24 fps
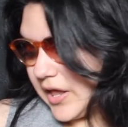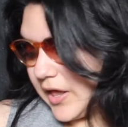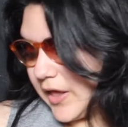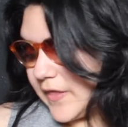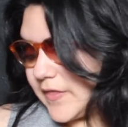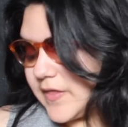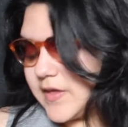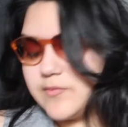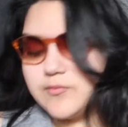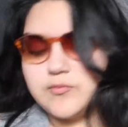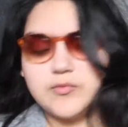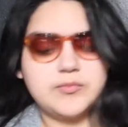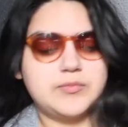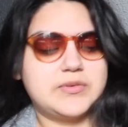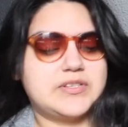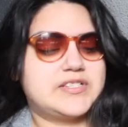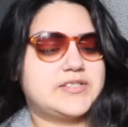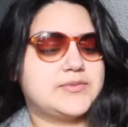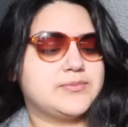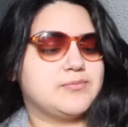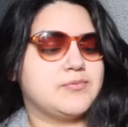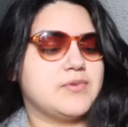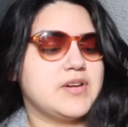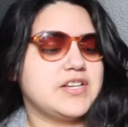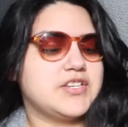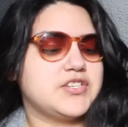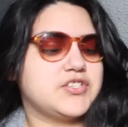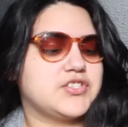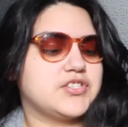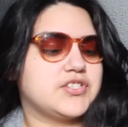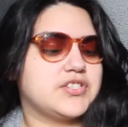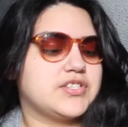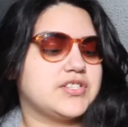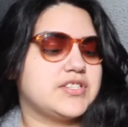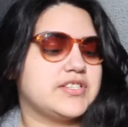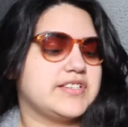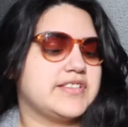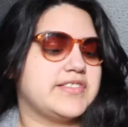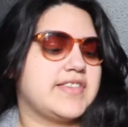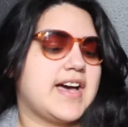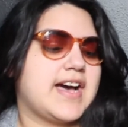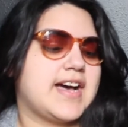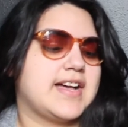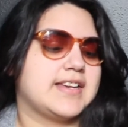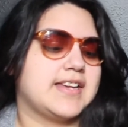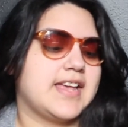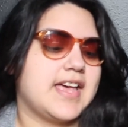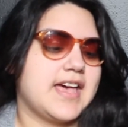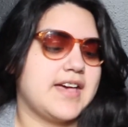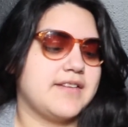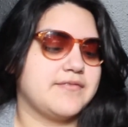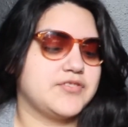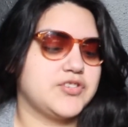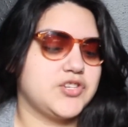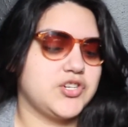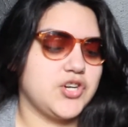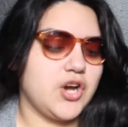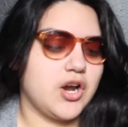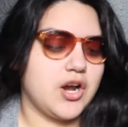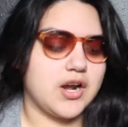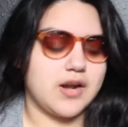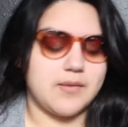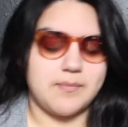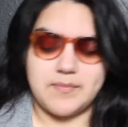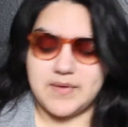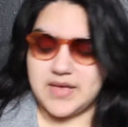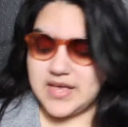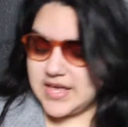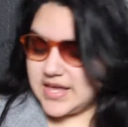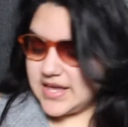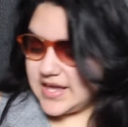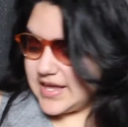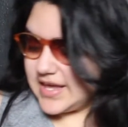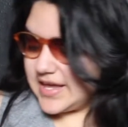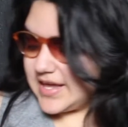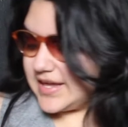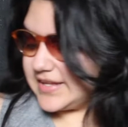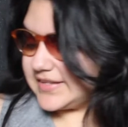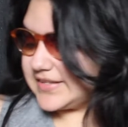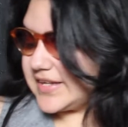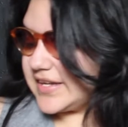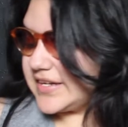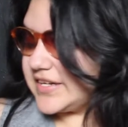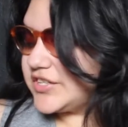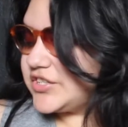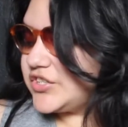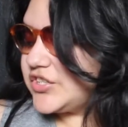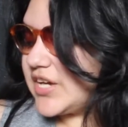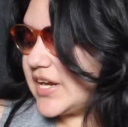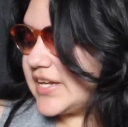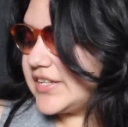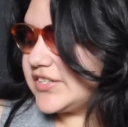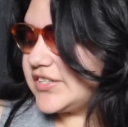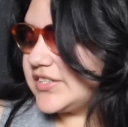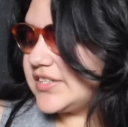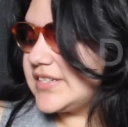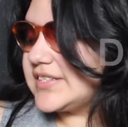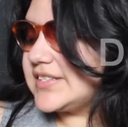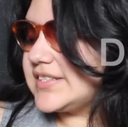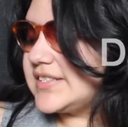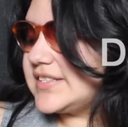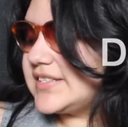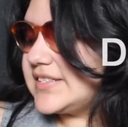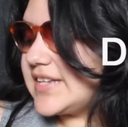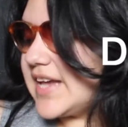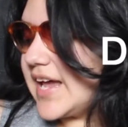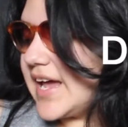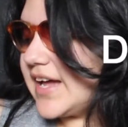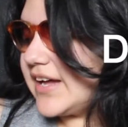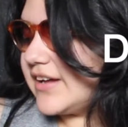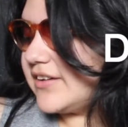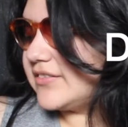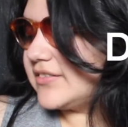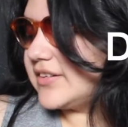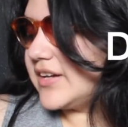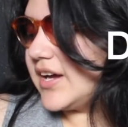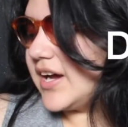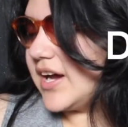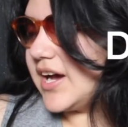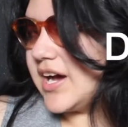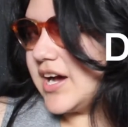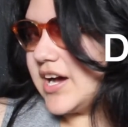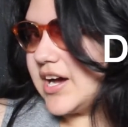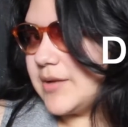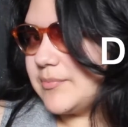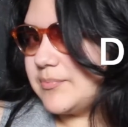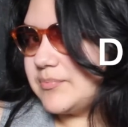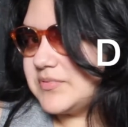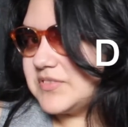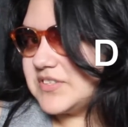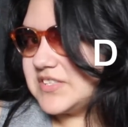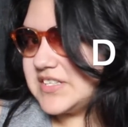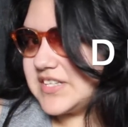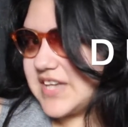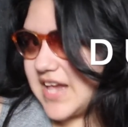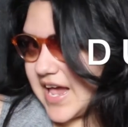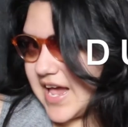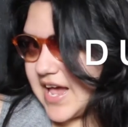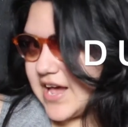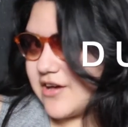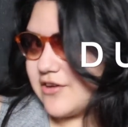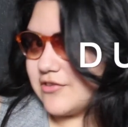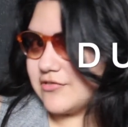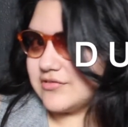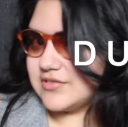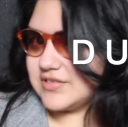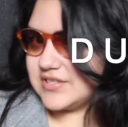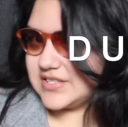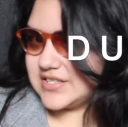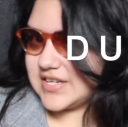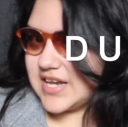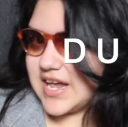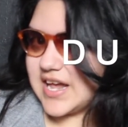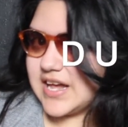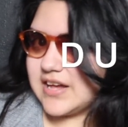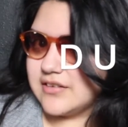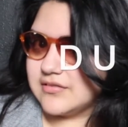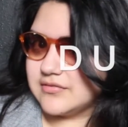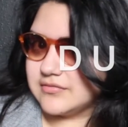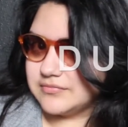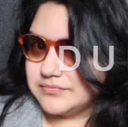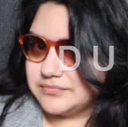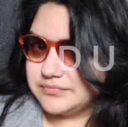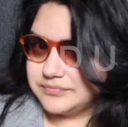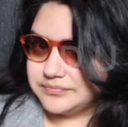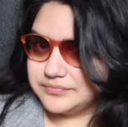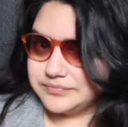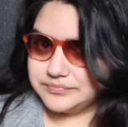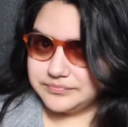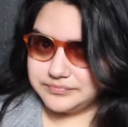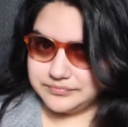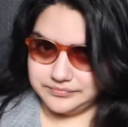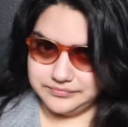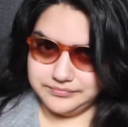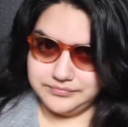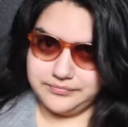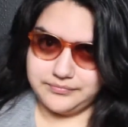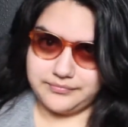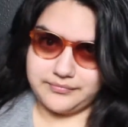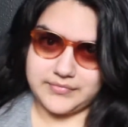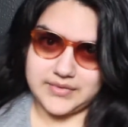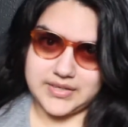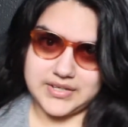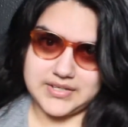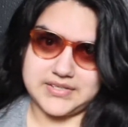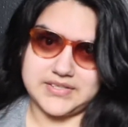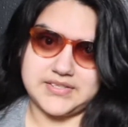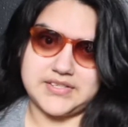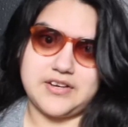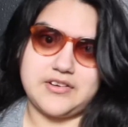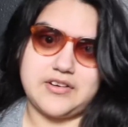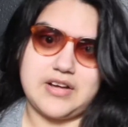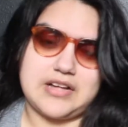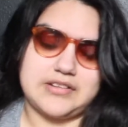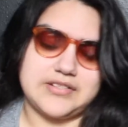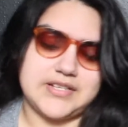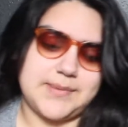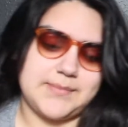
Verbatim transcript: And then when we switch to that F sharp, it's going to change to down, up, down, down. So I'll